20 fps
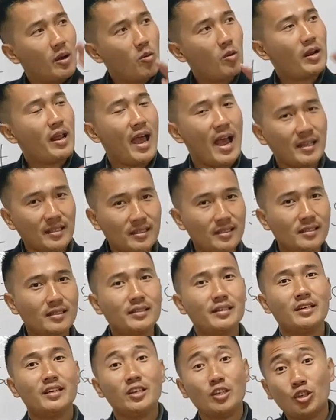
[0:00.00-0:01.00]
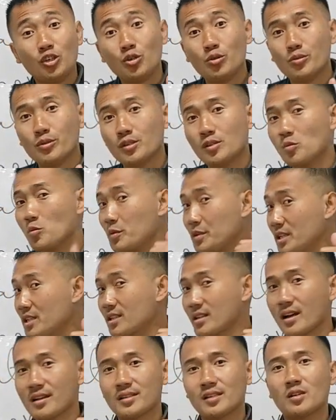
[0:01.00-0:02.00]
will handle the issues which is
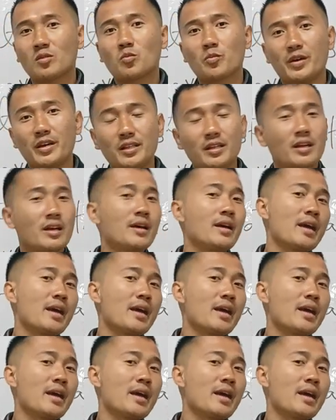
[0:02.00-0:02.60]
concerned with